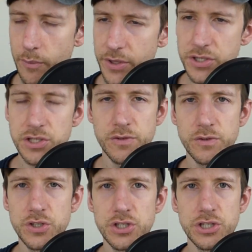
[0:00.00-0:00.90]

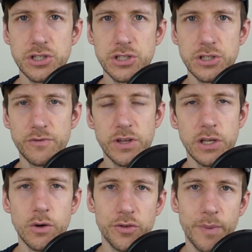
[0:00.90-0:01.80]
This
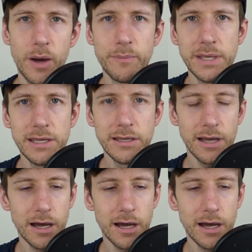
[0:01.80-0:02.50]
video is about me.